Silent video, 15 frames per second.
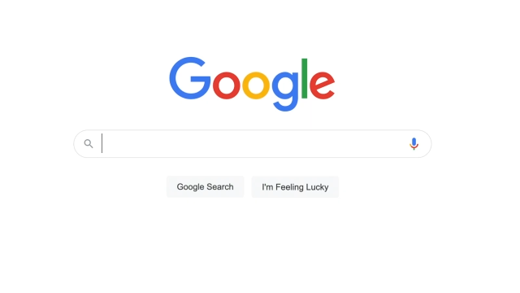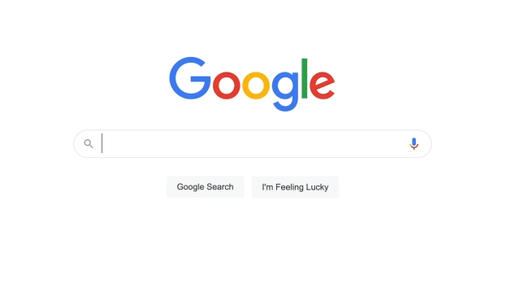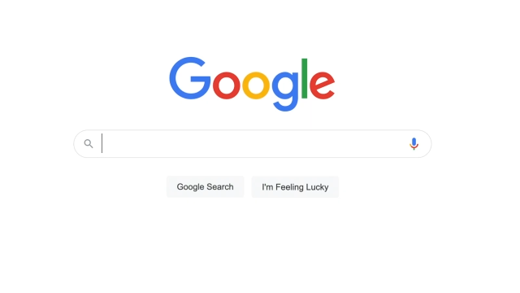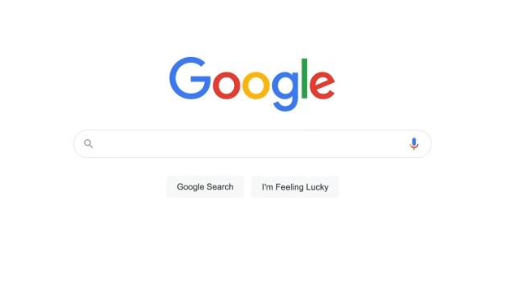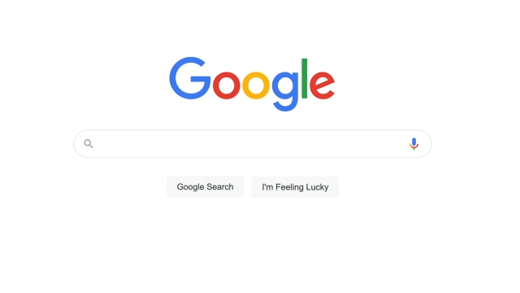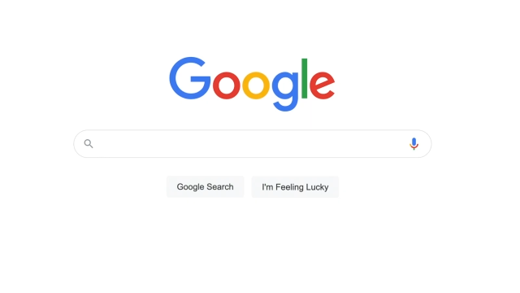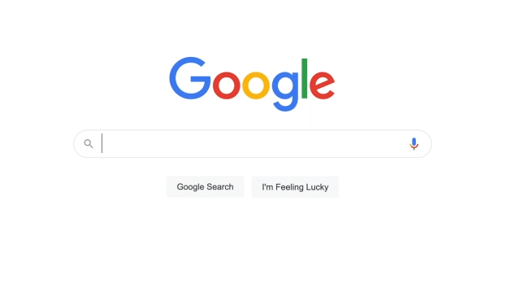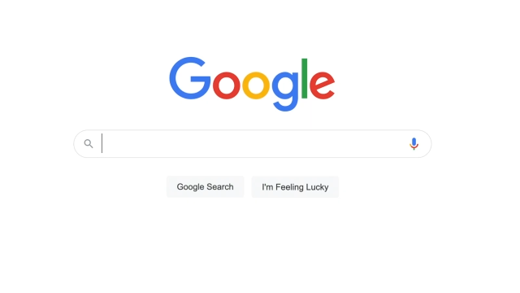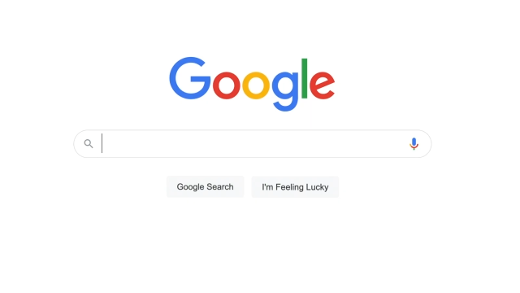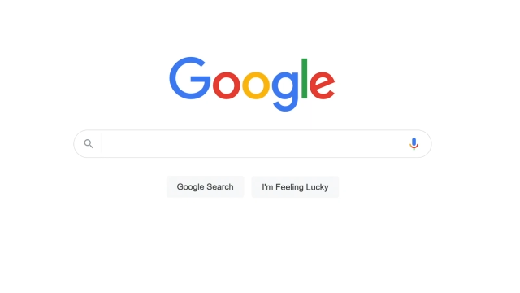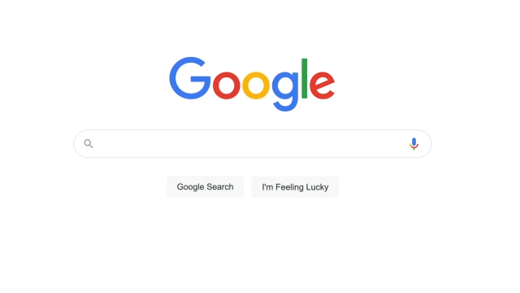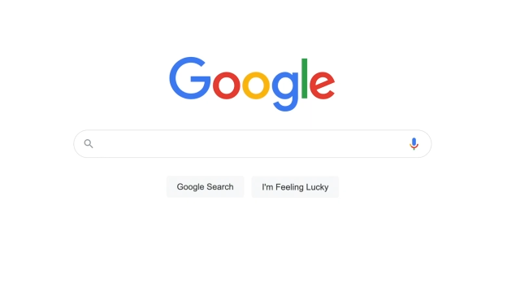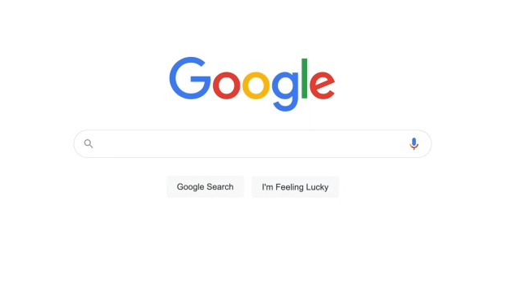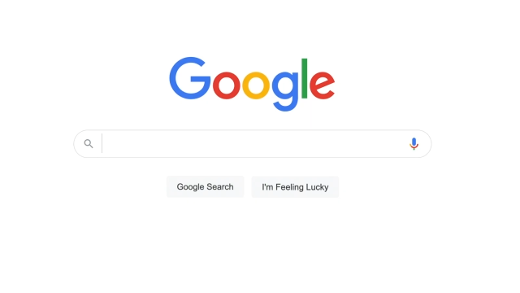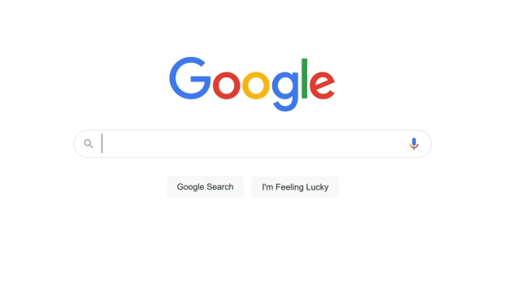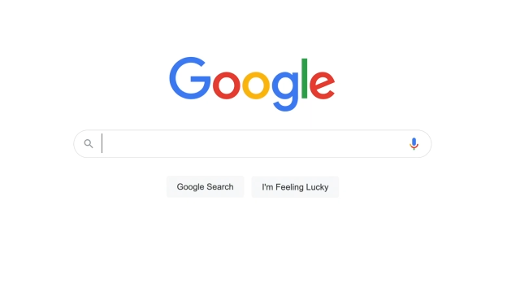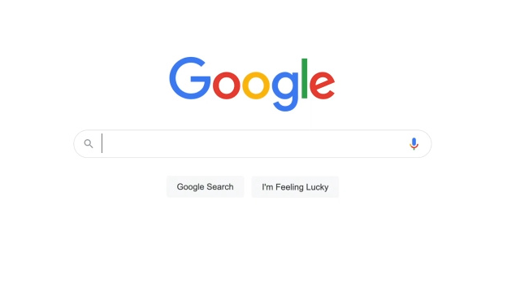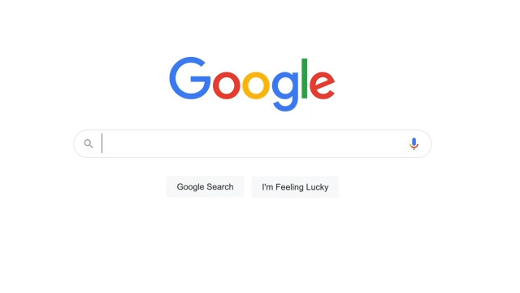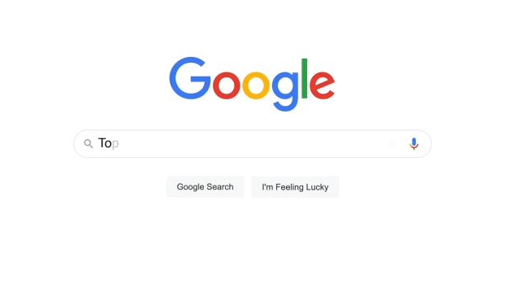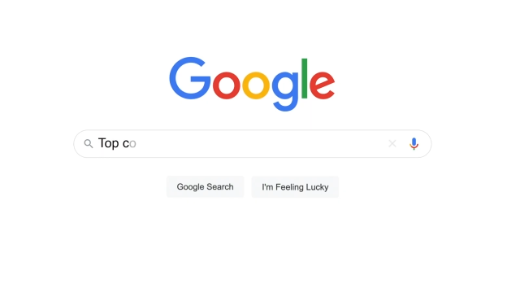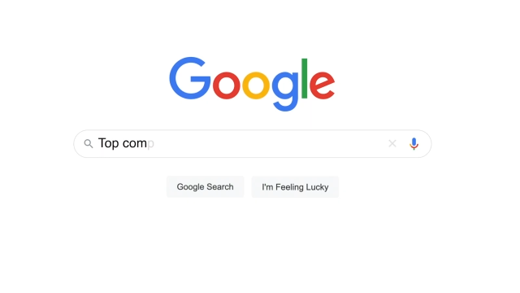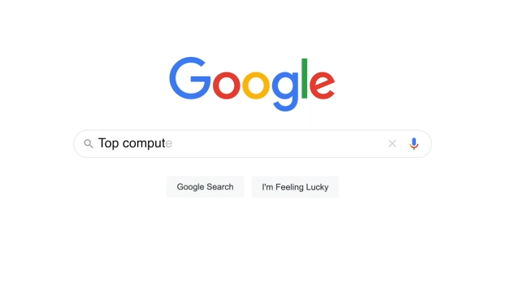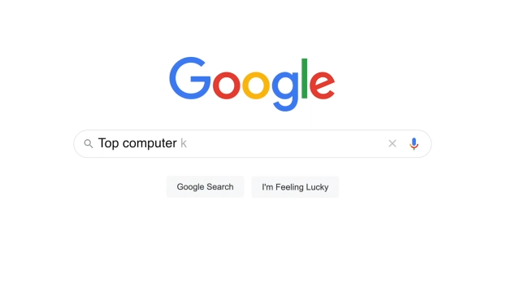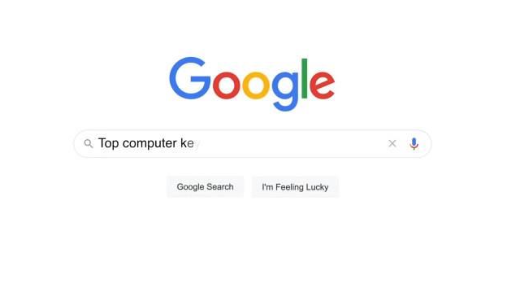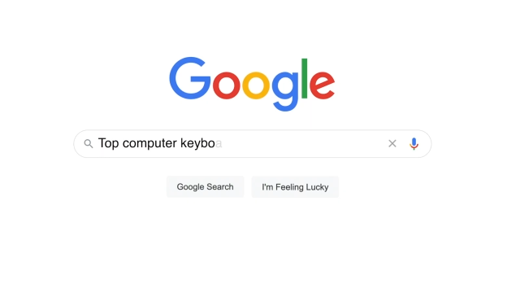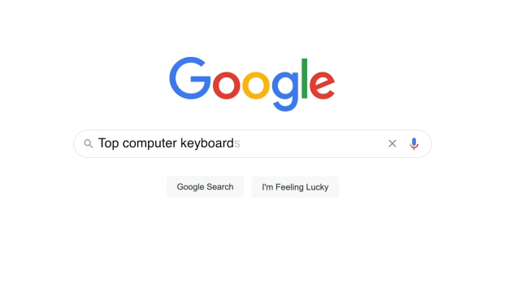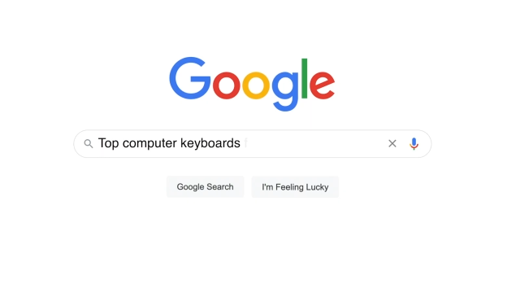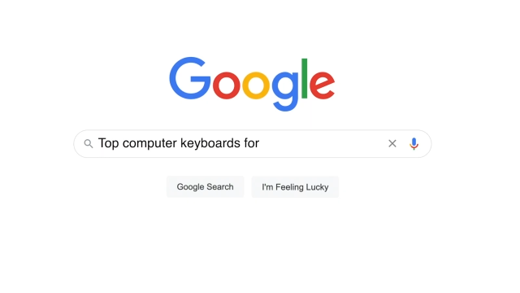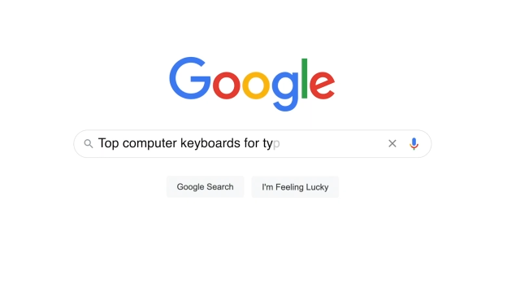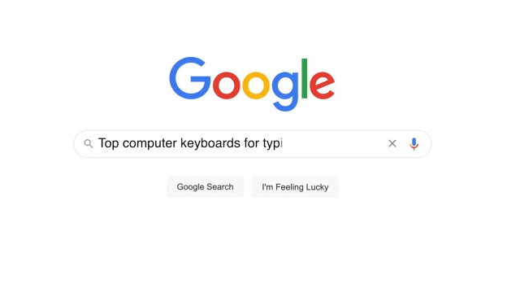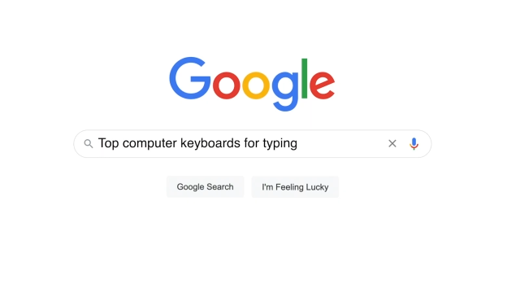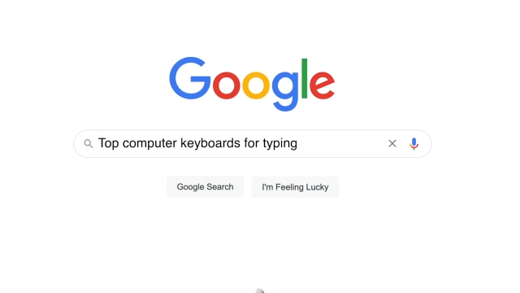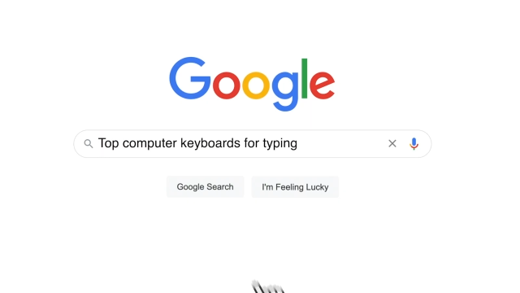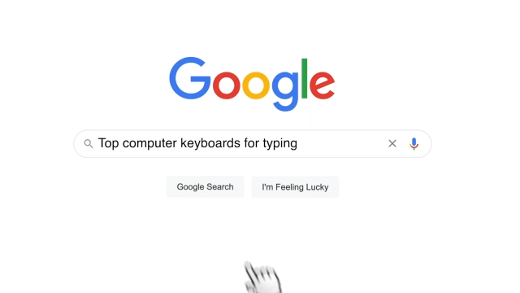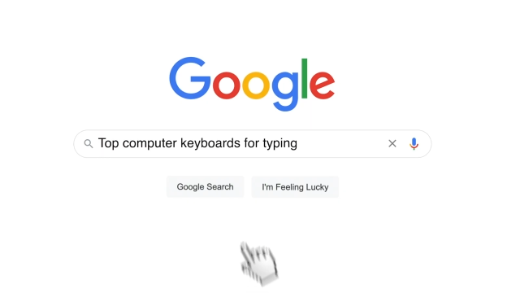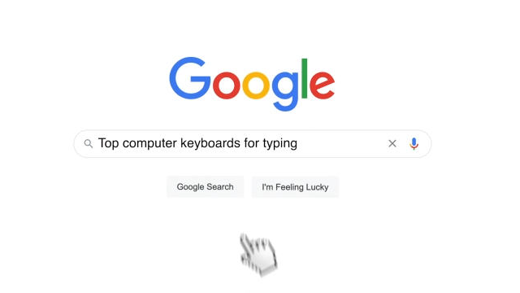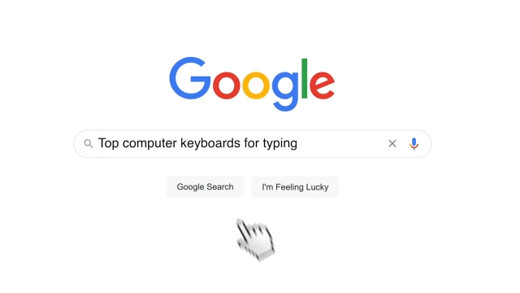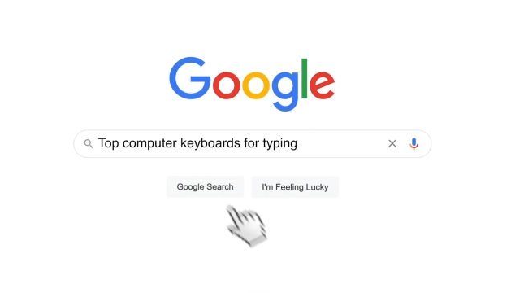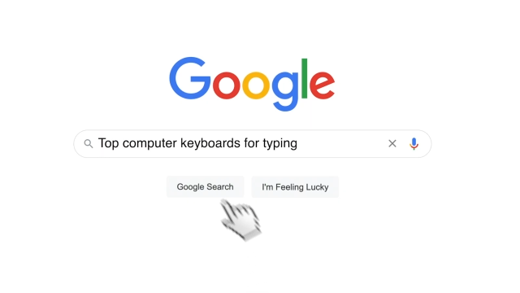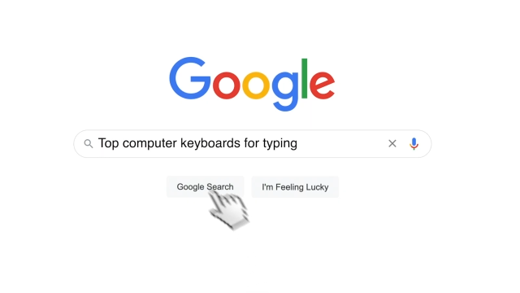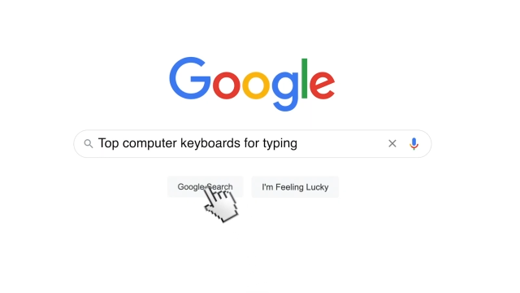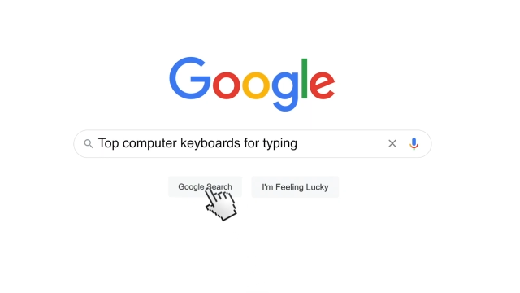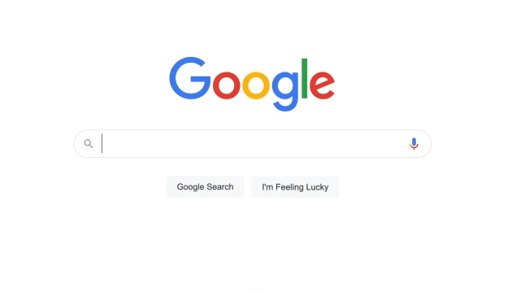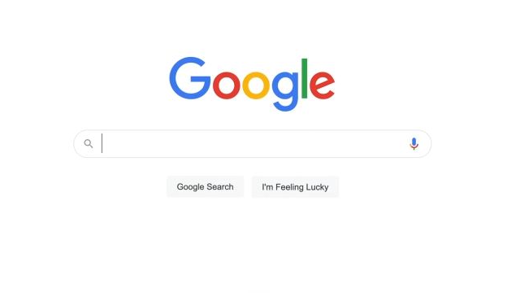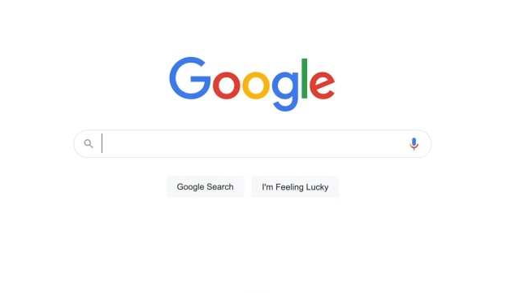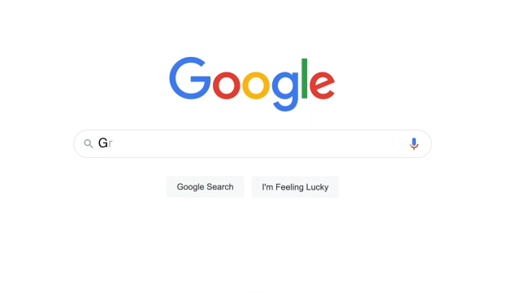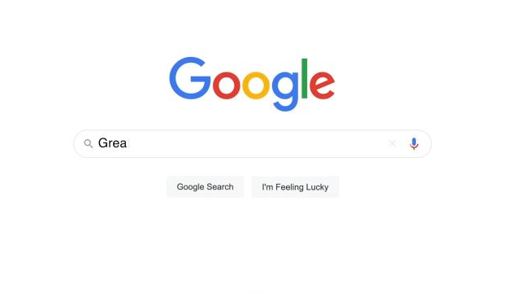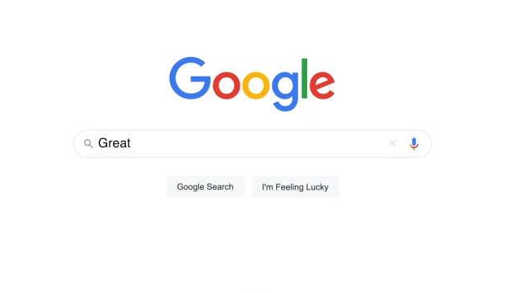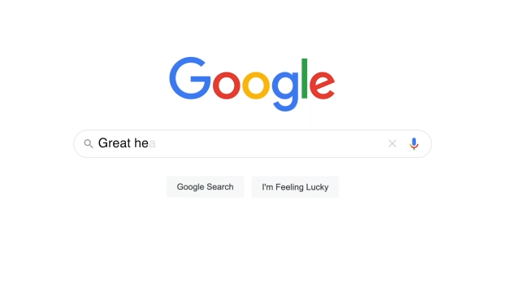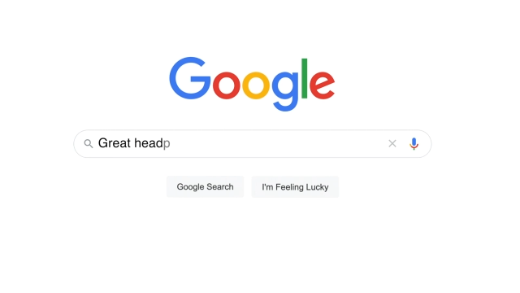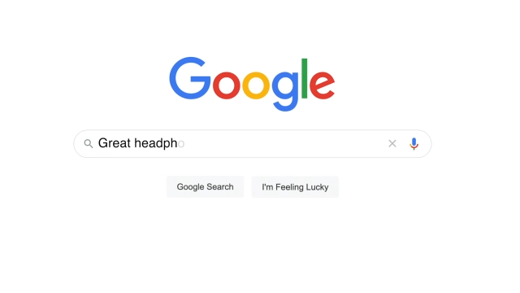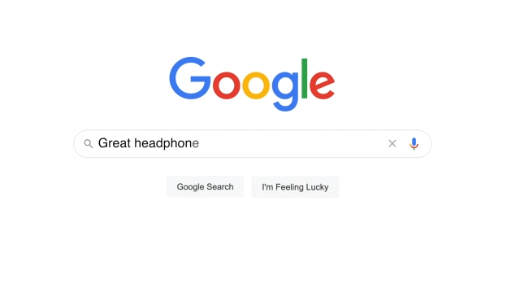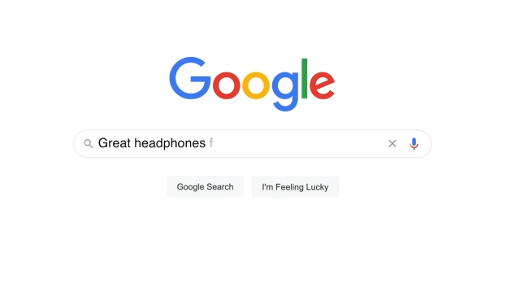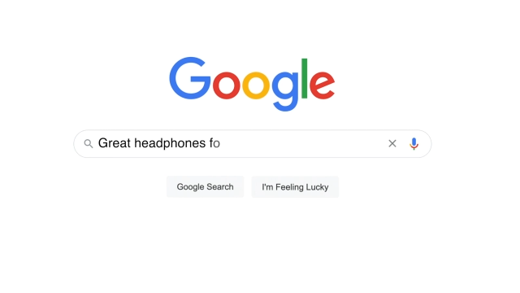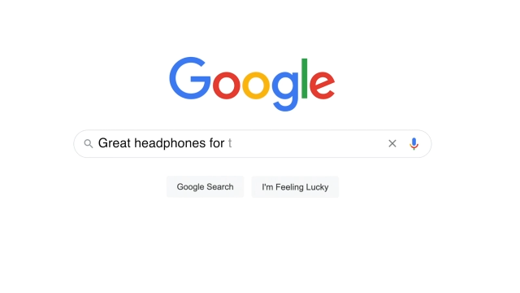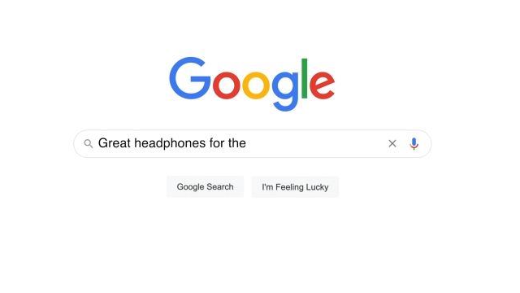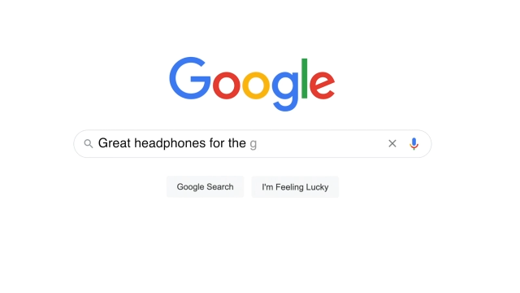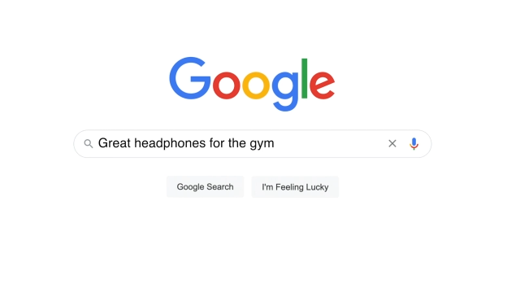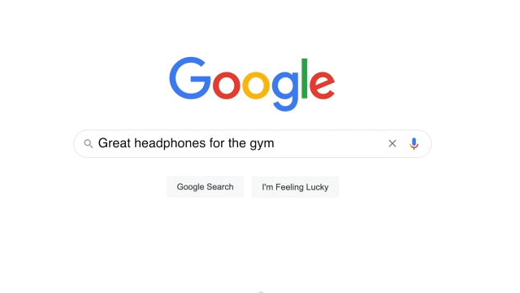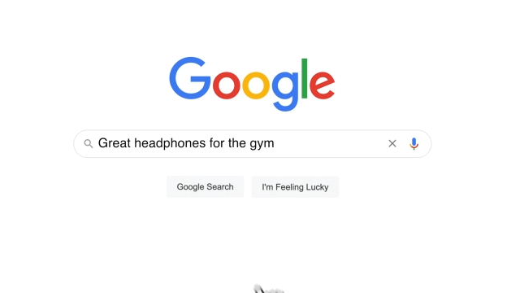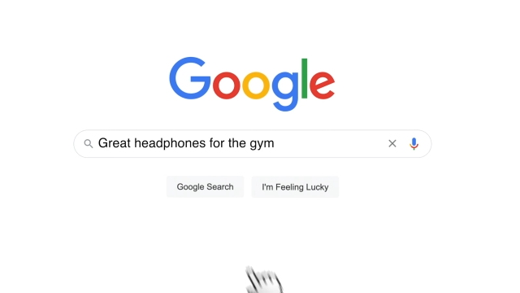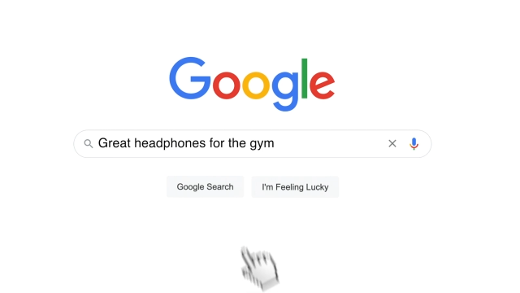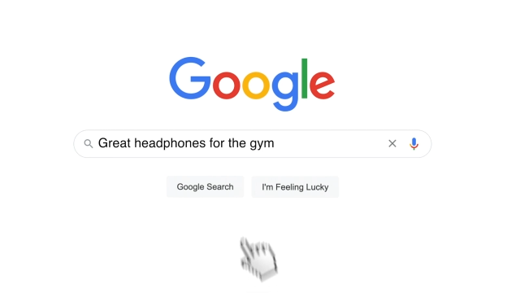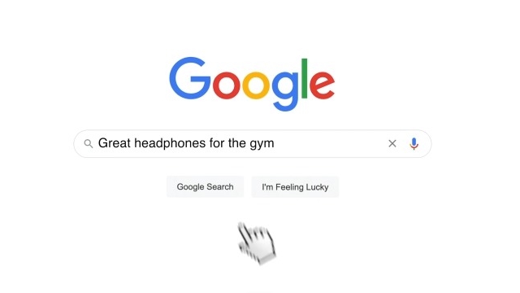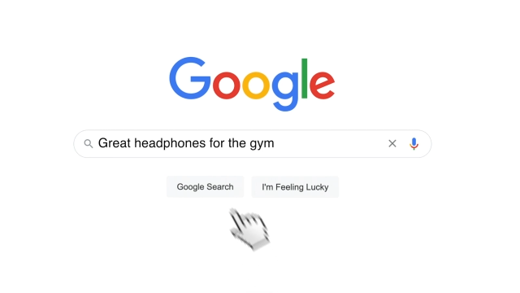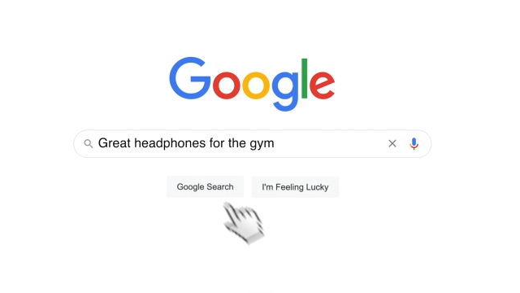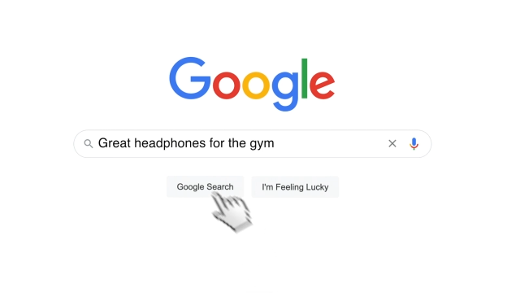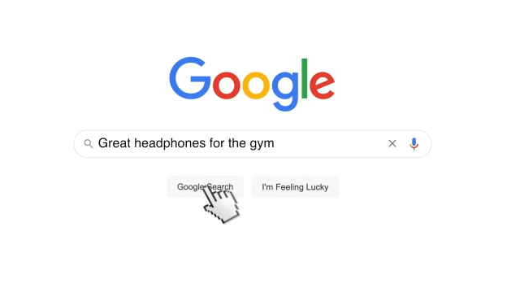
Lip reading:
No face is visible, so there are no lips to read.